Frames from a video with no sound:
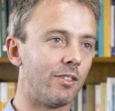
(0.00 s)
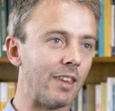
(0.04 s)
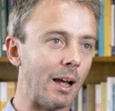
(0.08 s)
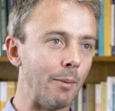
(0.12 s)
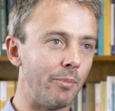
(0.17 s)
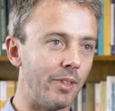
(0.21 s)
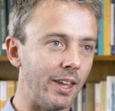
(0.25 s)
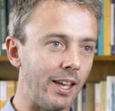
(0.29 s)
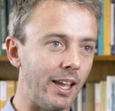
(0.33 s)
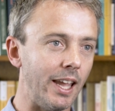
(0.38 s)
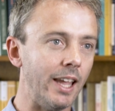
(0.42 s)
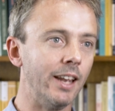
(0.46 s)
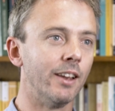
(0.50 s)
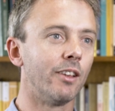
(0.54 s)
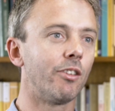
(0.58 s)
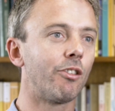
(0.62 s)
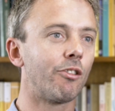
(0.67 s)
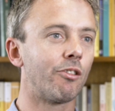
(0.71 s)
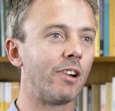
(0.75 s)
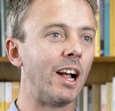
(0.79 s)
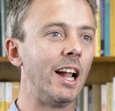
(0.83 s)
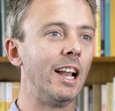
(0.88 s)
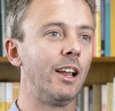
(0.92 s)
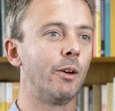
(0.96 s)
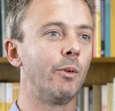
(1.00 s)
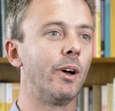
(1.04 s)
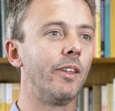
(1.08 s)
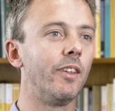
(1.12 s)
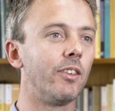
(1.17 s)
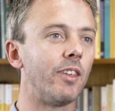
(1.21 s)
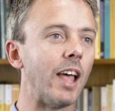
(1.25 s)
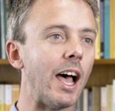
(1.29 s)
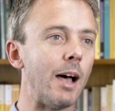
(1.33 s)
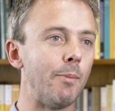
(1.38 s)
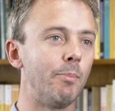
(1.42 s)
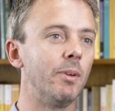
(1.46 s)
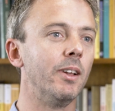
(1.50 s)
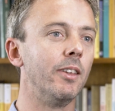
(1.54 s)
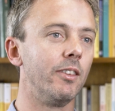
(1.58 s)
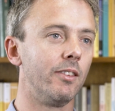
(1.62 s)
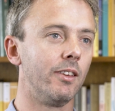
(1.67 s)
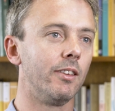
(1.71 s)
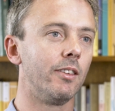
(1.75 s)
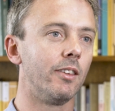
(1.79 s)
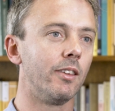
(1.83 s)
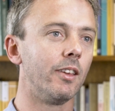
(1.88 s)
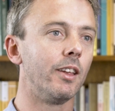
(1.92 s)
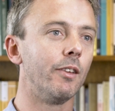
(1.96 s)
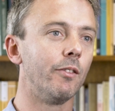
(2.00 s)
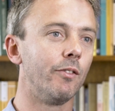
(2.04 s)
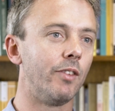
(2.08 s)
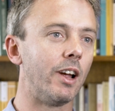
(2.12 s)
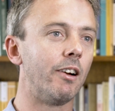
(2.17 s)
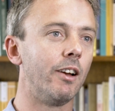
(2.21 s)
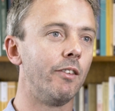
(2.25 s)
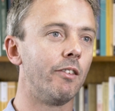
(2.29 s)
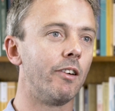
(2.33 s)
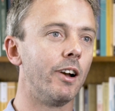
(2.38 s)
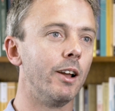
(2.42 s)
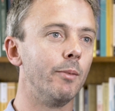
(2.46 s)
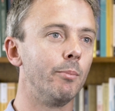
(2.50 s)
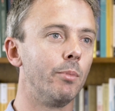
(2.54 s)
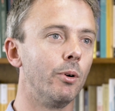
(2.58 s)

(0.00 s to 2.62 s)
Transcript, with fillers: something in Australia where this happens is very, very